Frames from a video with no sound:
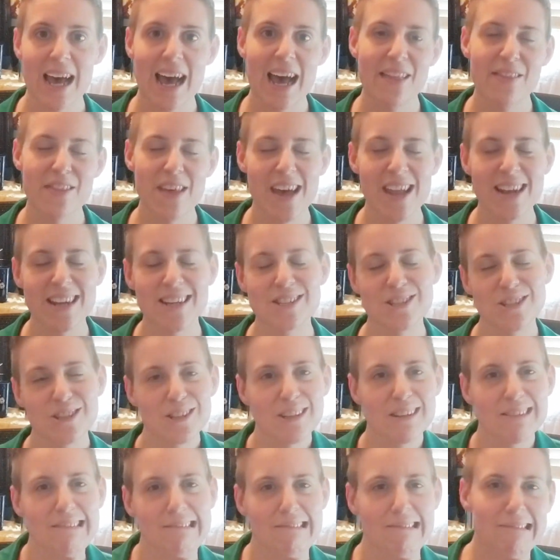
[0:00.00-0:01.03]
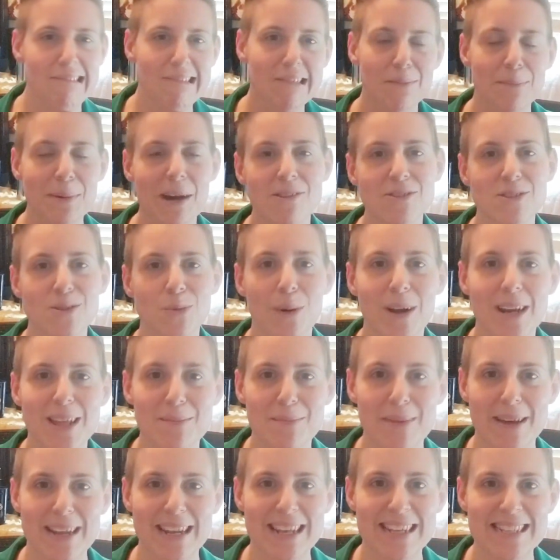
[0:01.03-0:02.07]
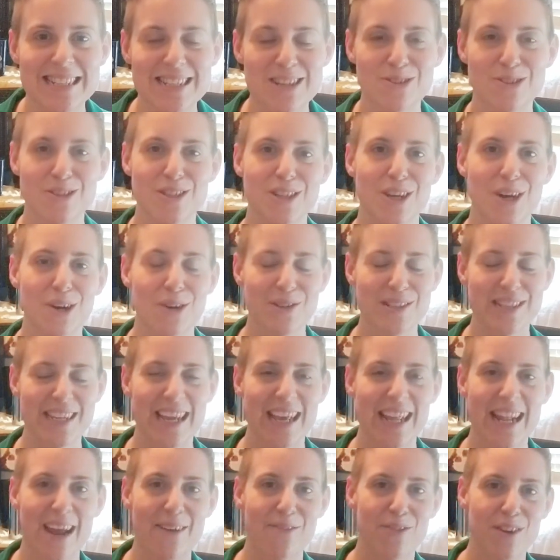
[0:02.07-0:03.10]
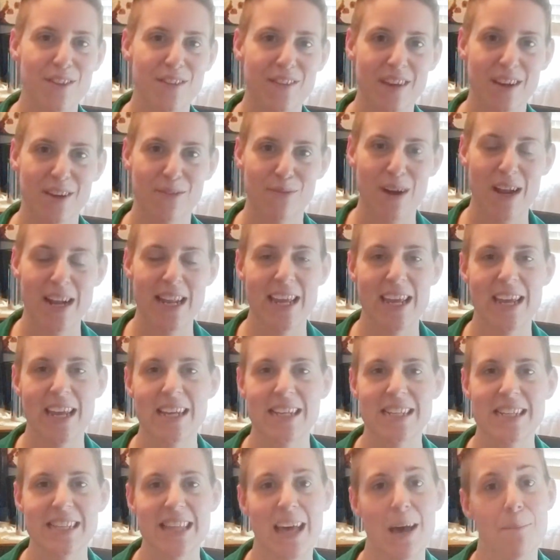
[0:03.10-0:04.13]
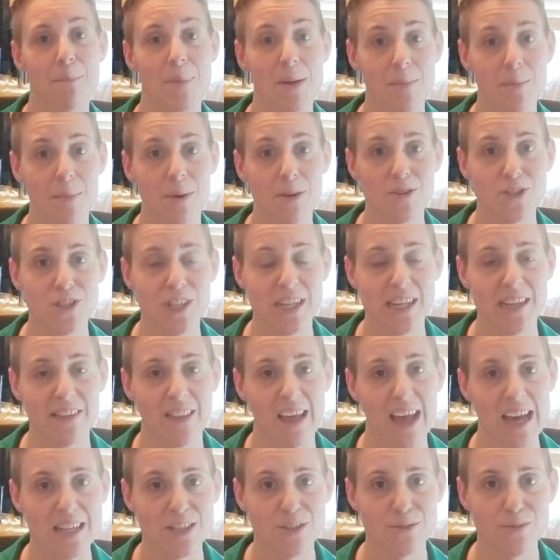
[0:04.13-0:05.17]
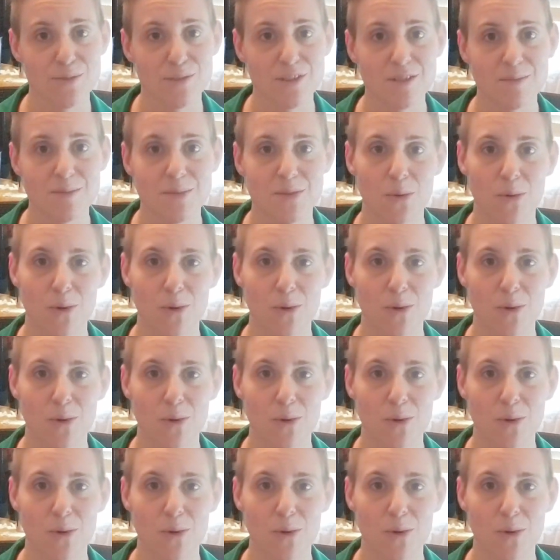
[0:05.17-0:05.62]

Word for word: And then it took about 20 minutes or so to get everything ready into that Bitmoji classroom,